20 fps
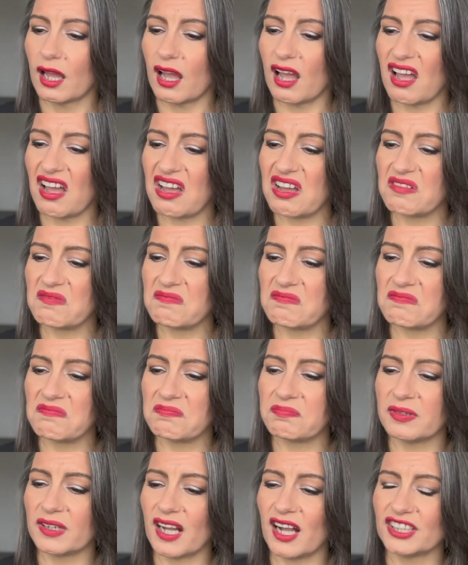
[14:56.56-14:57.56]

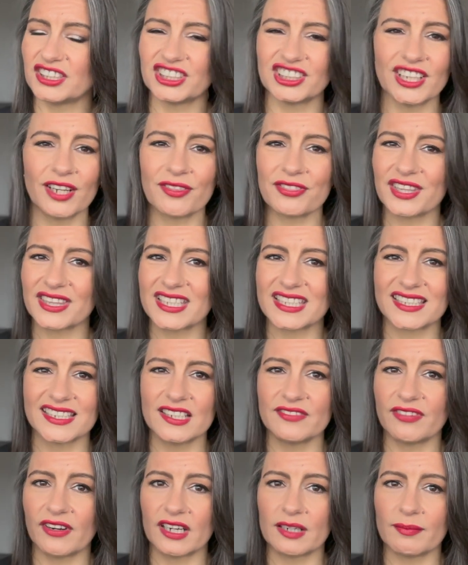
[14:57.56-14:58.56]
but I just don't think this
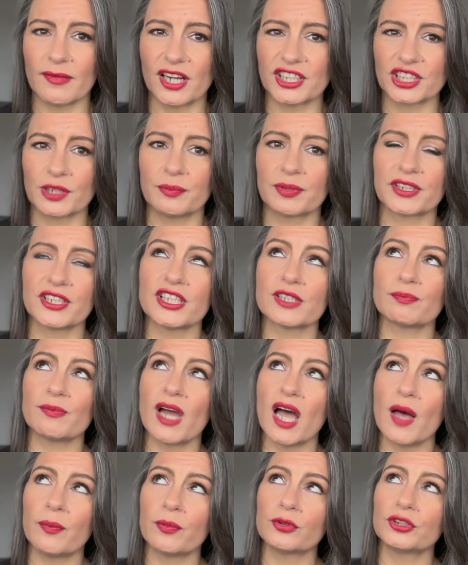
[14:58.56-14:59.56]
did very much. And because
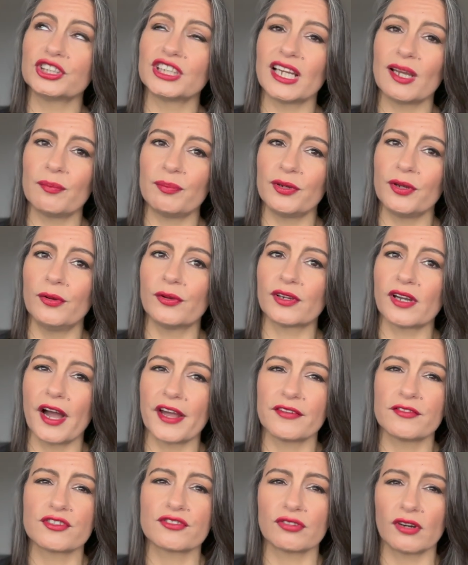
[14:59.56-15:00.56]
purple shampoo
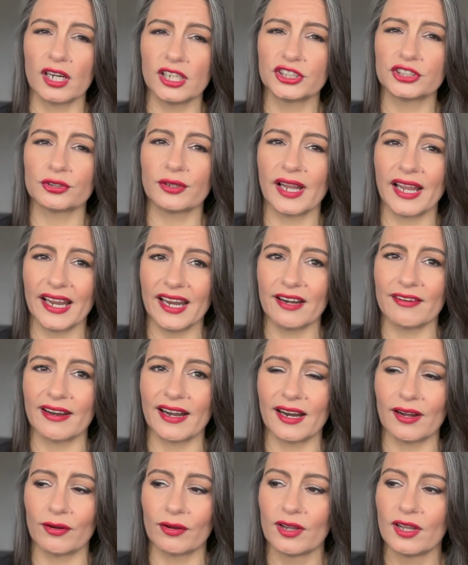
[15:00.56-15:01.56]
kind of dries your hair
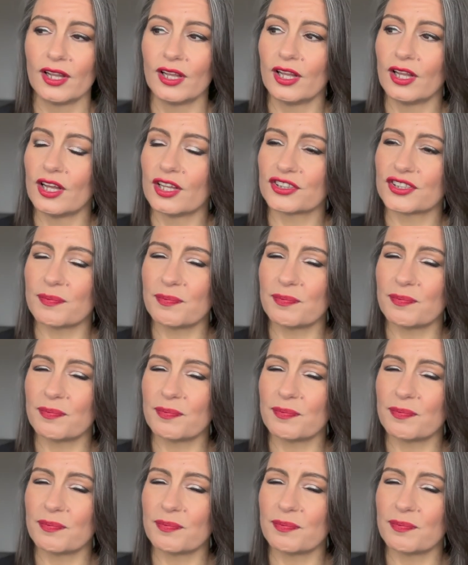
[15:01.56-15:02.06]
out, the